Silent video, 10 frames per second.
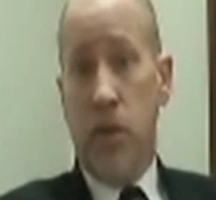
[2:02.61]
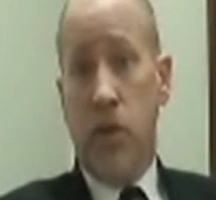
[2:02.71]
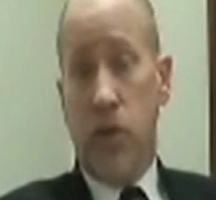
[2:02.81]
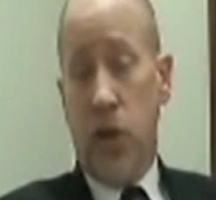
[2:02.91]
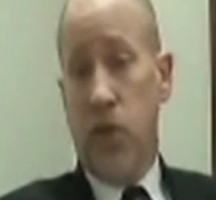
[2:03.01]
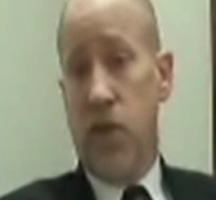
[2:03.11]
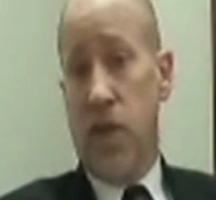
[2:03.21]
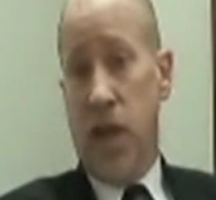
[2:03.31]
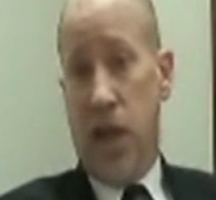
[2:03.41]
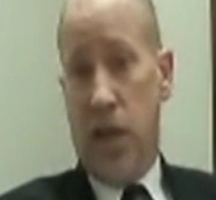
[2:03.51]
dose
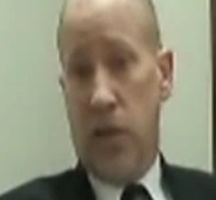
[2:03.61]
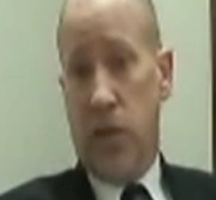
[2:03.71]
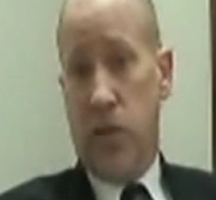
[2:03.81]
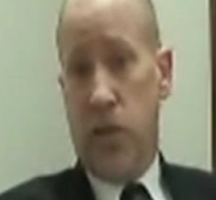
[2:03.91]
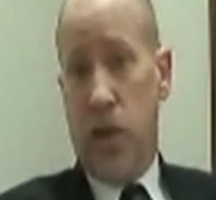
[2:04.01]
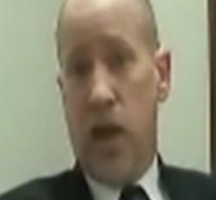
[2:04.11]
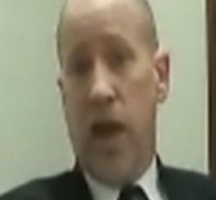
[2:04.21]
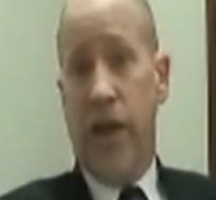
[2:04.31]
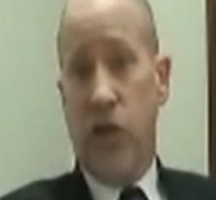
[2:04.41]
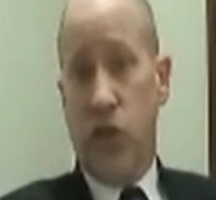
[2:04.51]
inhalers and
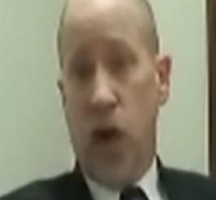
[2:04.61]
dry